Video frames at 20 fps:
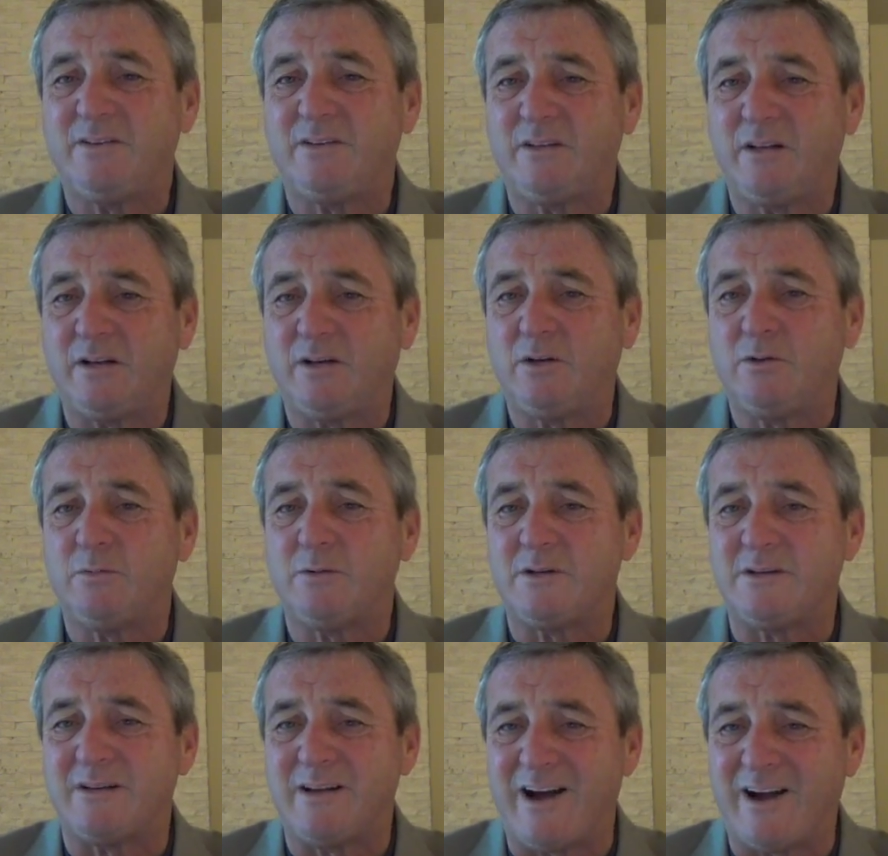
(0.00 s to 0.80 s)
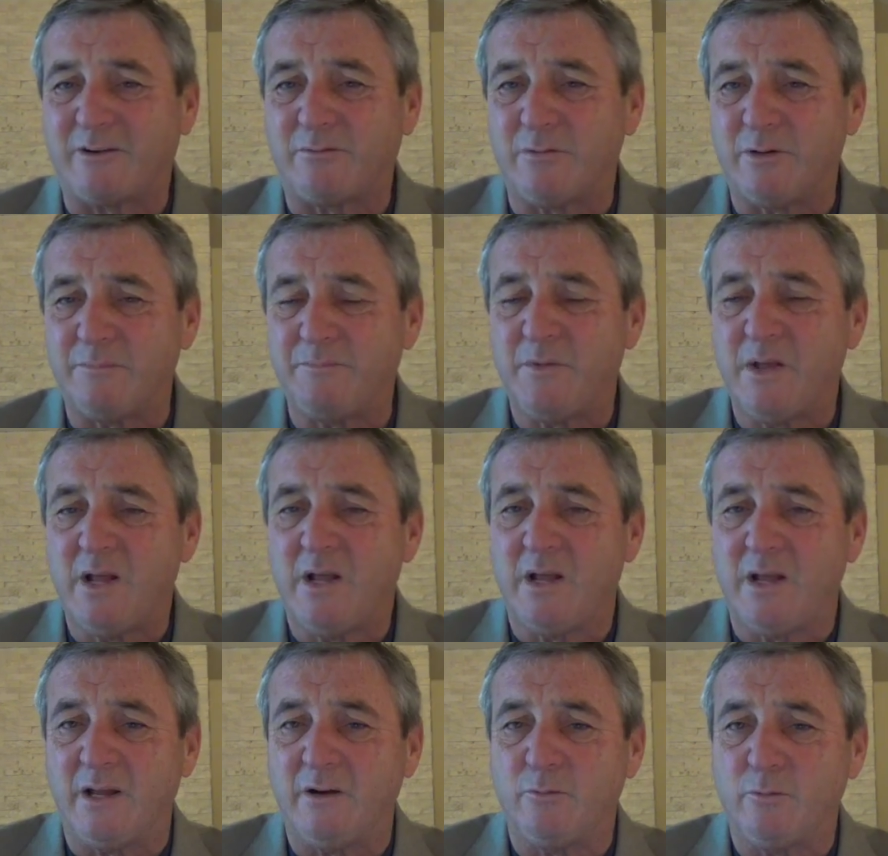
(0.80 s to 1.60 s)
stick to a doctrine
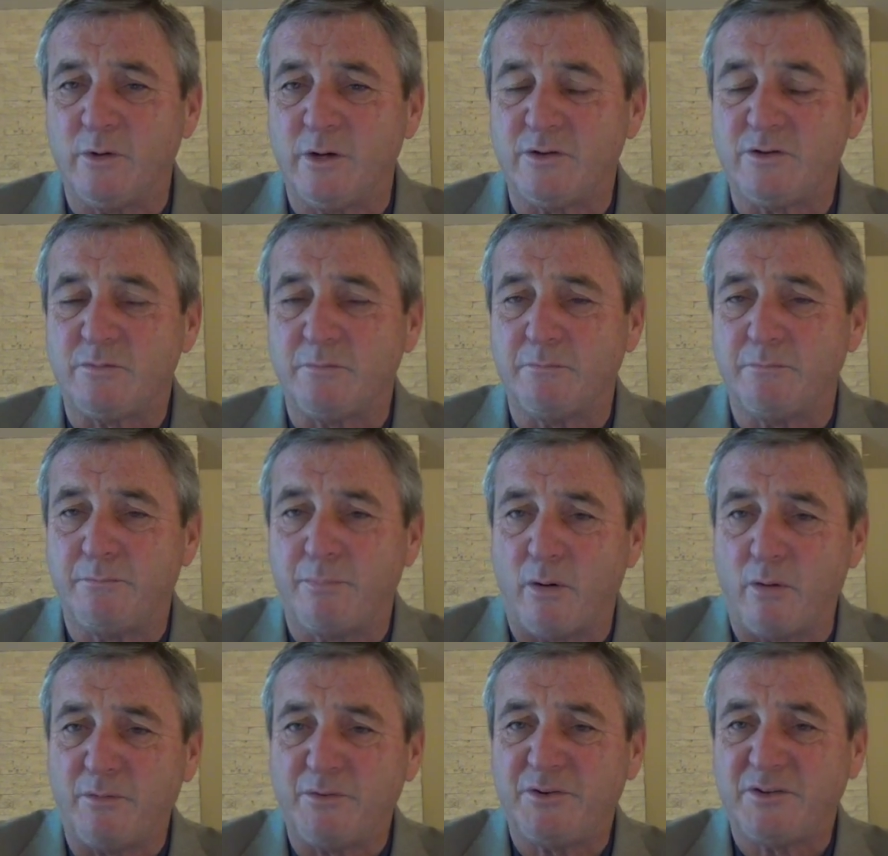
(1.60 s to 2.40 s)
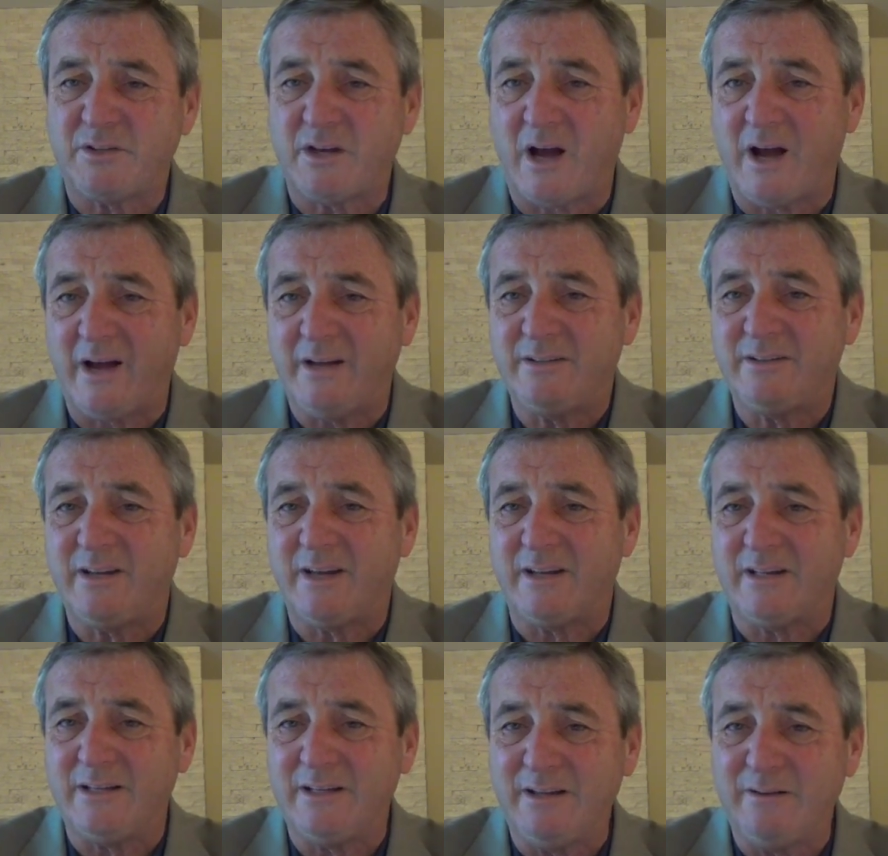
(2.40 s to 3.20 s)
in which both sides
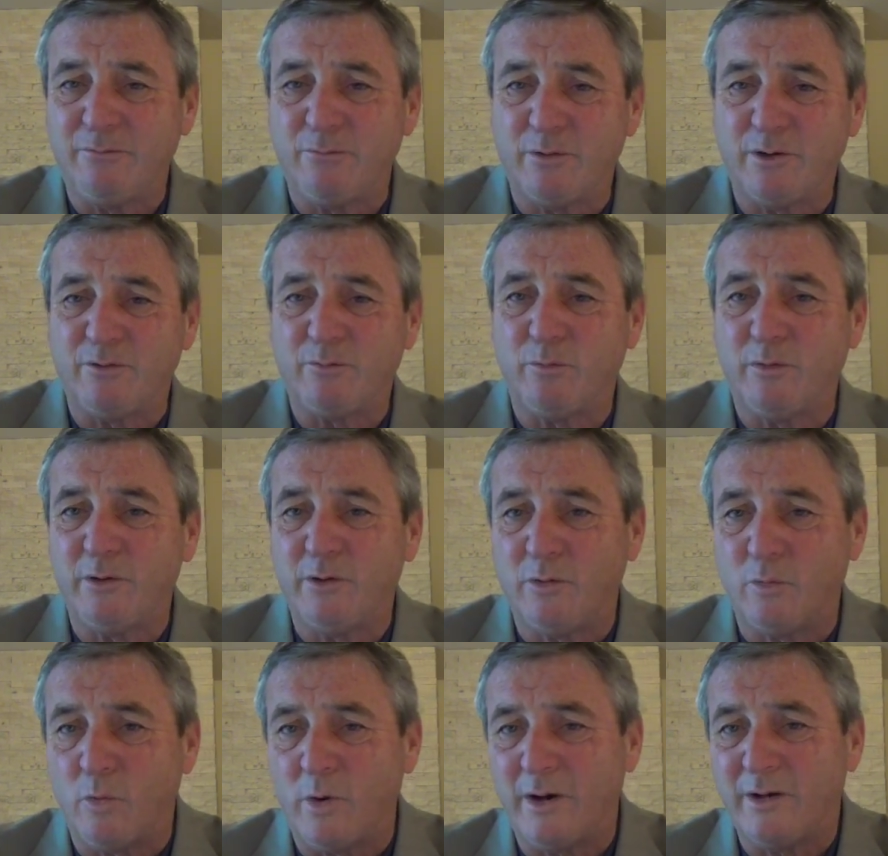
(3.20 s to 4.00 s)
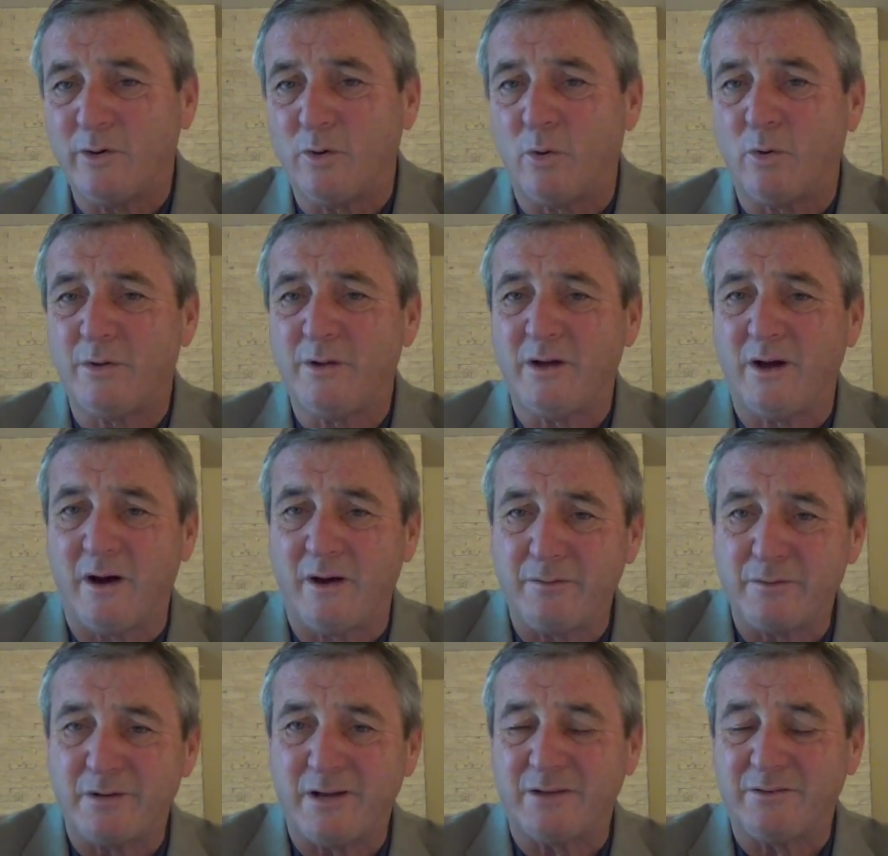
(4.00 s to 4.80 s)
can live with when one or the
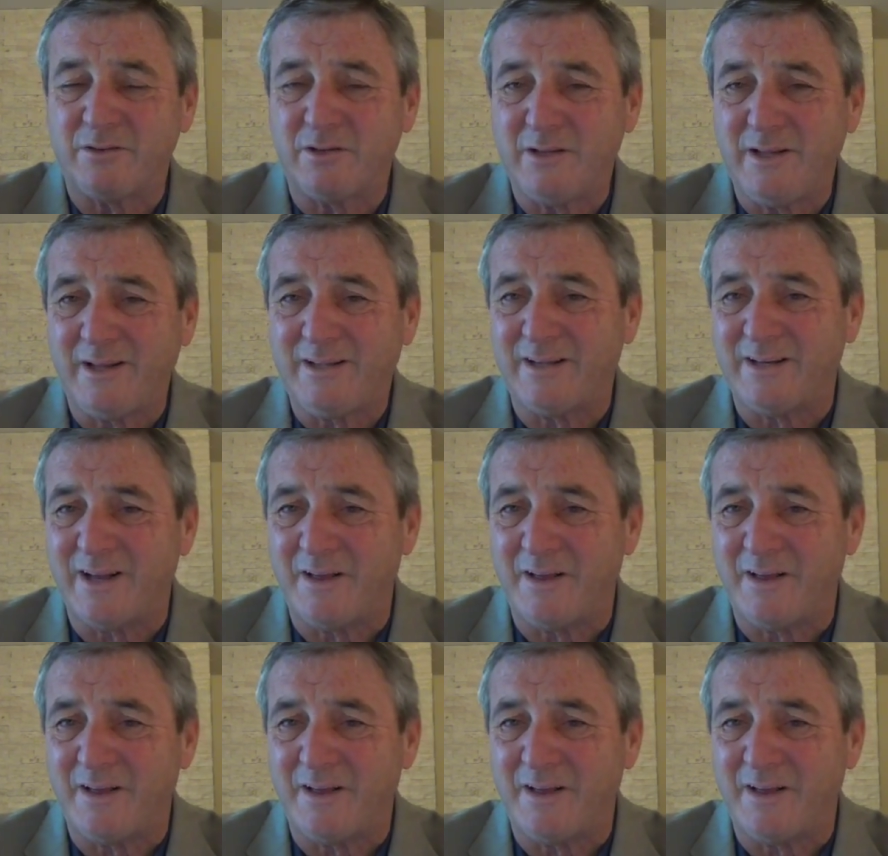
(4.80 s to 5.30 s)
other gets elected.